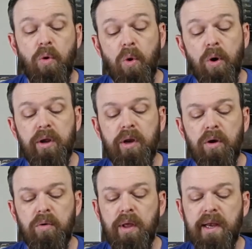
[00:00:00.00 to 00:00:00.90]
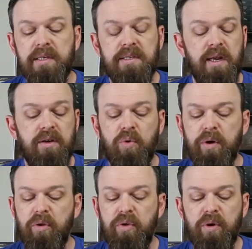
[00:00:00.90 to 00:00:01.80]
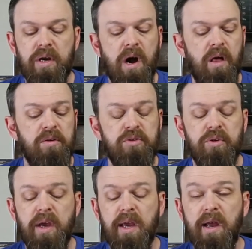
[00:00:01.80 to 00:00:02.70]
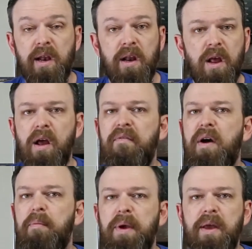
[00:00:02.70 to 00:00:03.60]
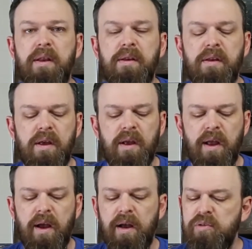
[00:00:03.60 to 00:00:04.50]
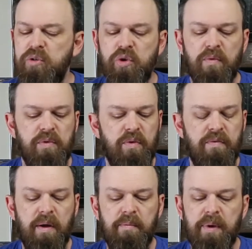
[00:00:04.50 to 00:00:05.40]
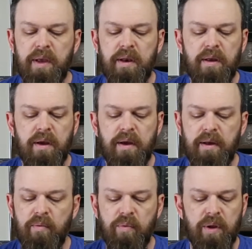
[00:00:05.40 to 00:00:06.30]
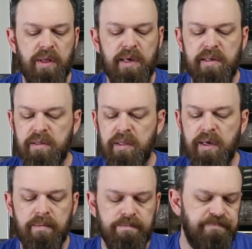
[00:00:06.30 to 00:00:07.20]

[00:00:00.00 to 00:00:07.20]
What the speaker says: Or like I said, $20 or $30, you can get a fountain pen, switch it over to a fountain pen really easily.